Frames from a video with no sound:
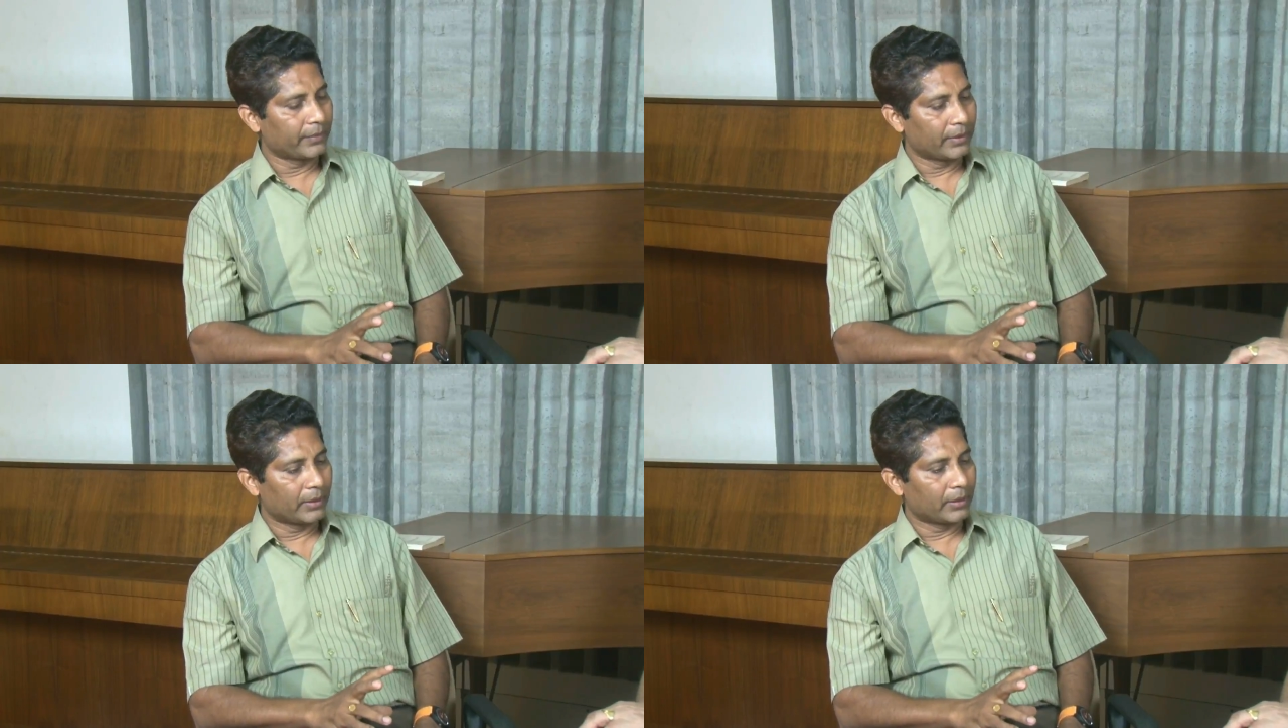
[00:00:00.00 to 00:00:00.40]

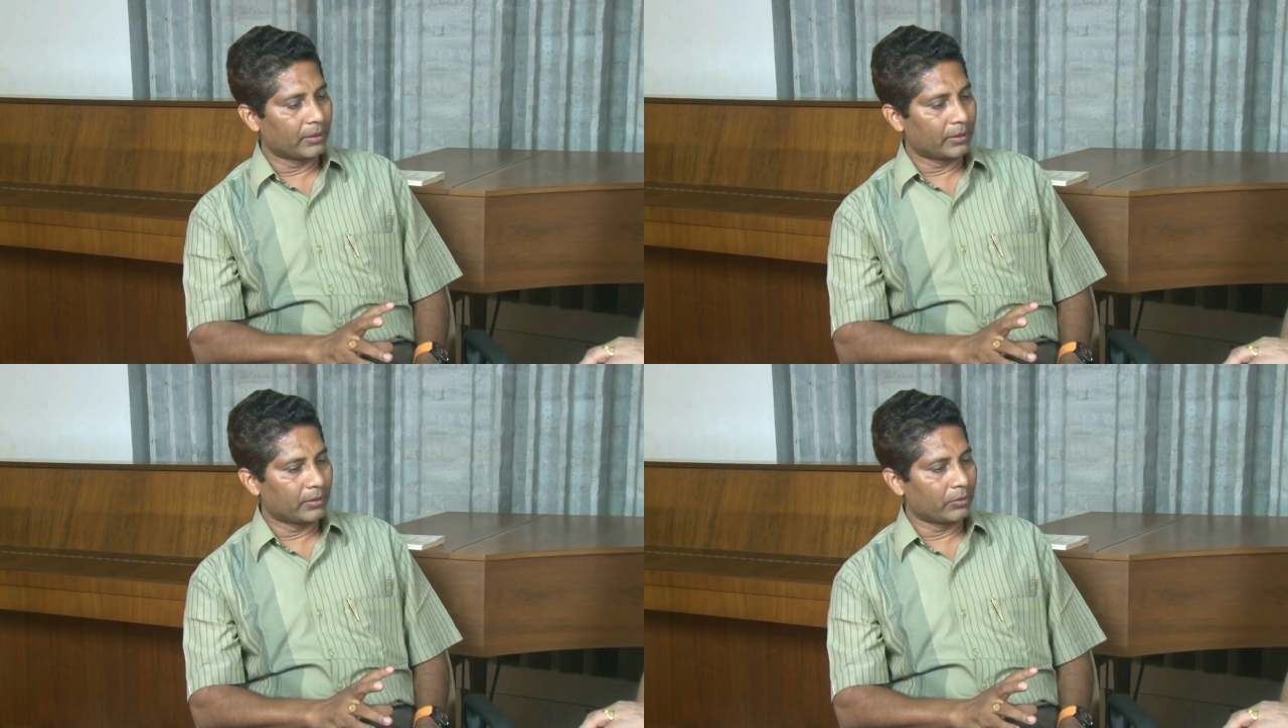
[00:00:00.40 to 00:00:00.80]
Uh,
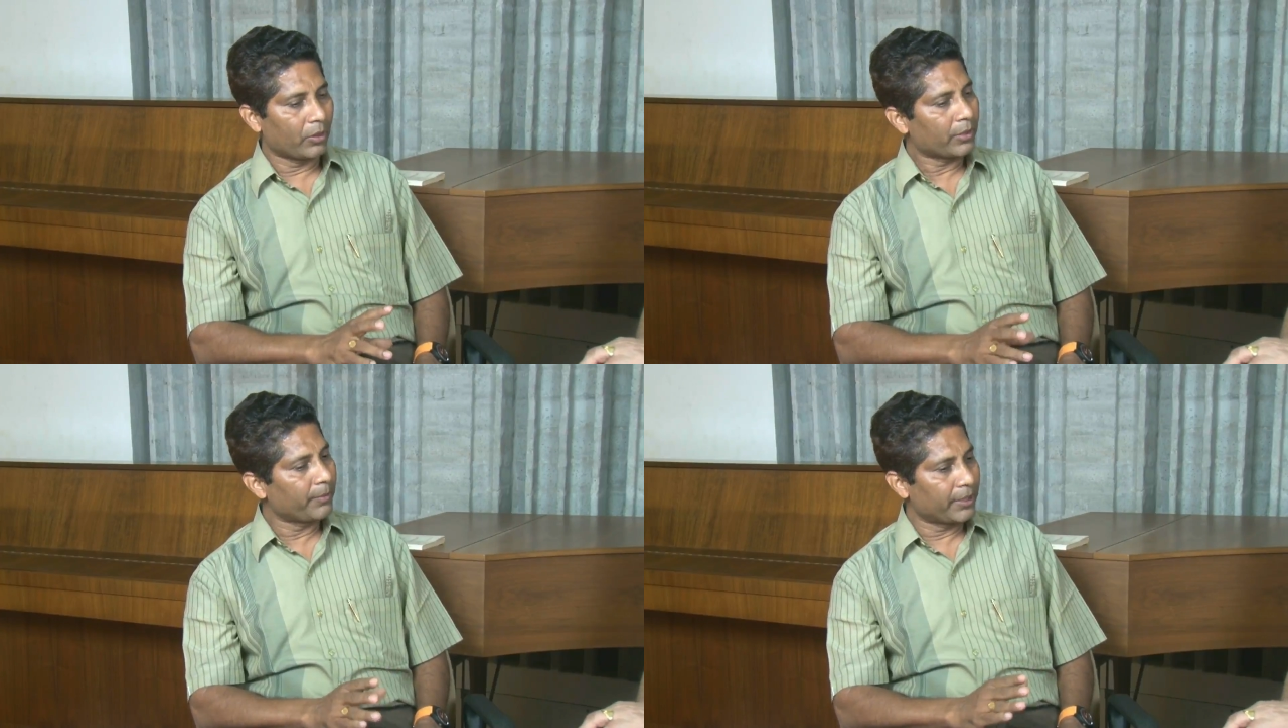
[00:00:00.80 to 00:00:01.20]
not
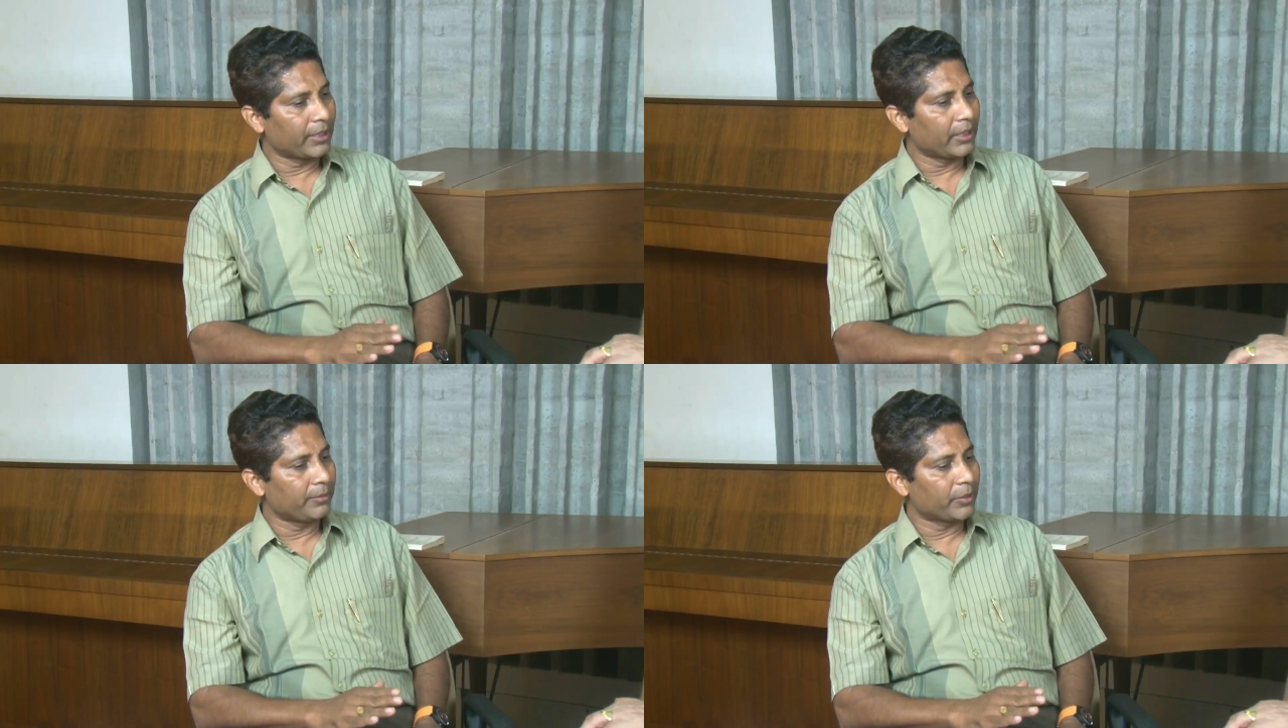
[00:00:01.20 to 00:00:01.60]
materially
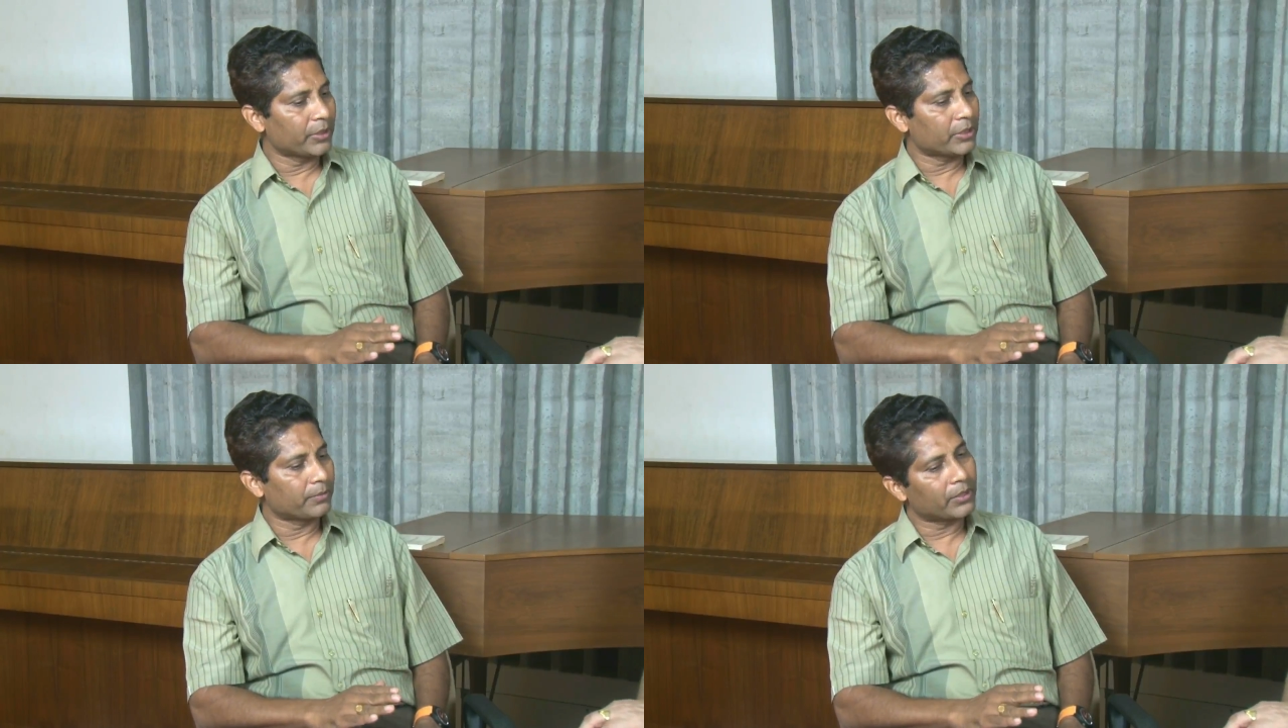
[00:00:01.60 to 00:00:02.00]
much,
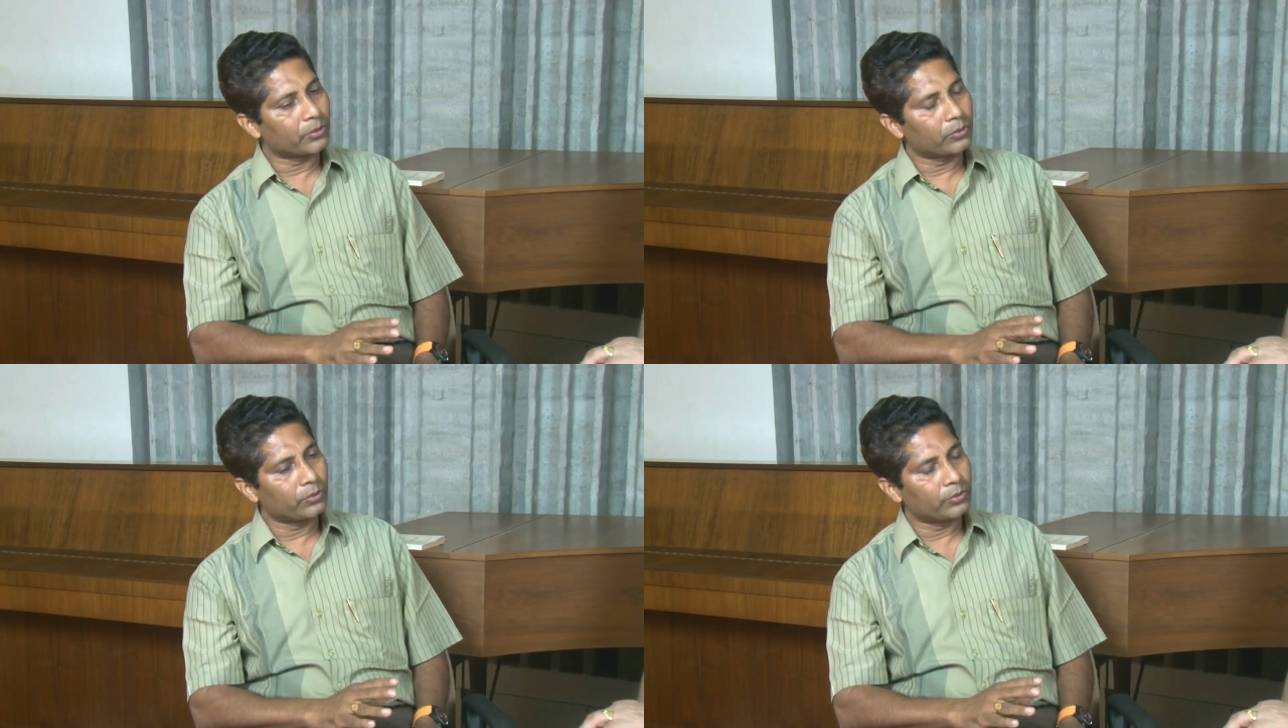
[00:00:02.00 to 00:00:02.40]
but
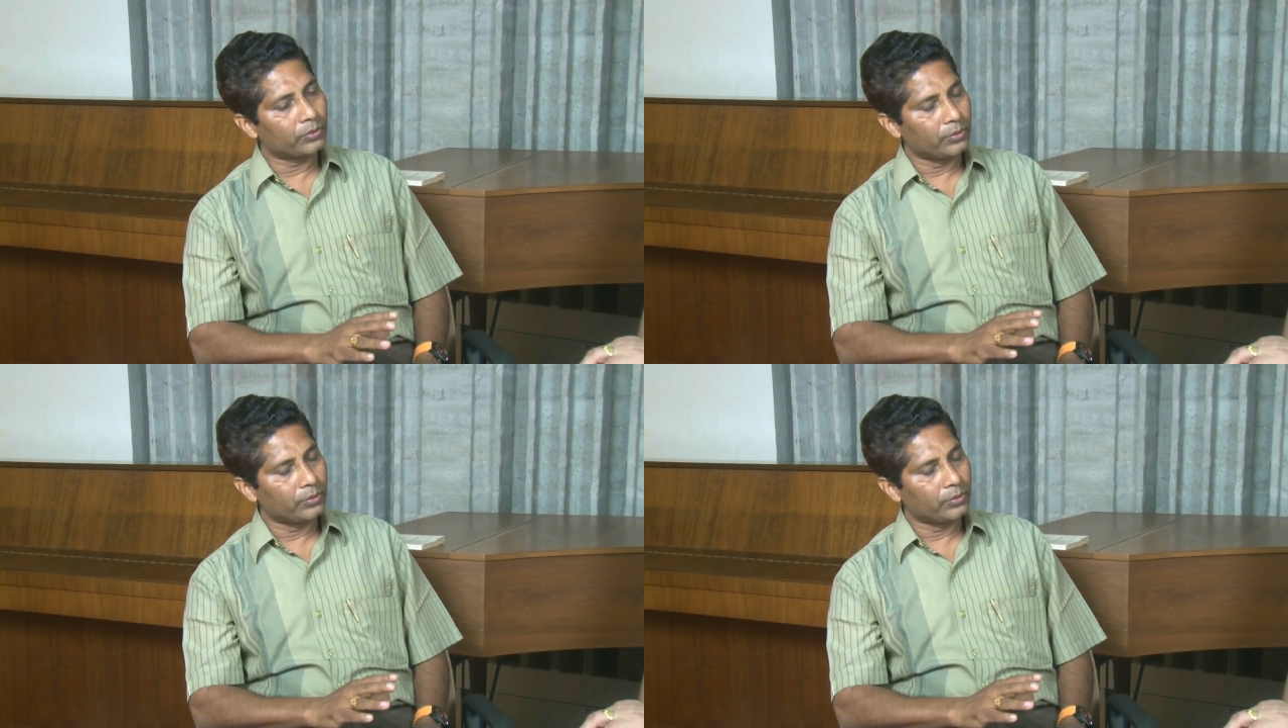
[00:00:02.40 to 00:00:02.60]
to